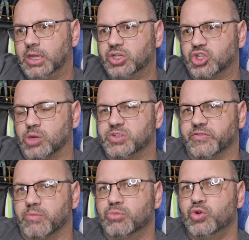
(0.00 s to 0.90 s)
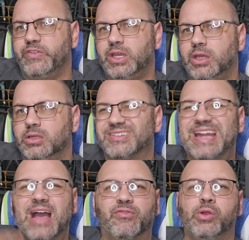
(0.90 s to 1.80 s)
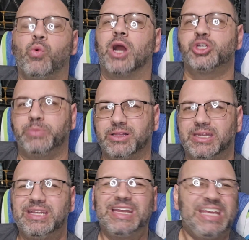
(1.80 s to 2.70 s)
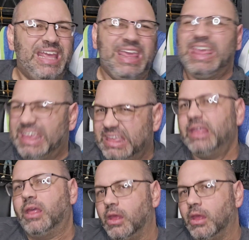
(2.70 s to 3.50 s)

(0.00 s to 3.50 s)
in terms of a movie. Does it have rewatchability?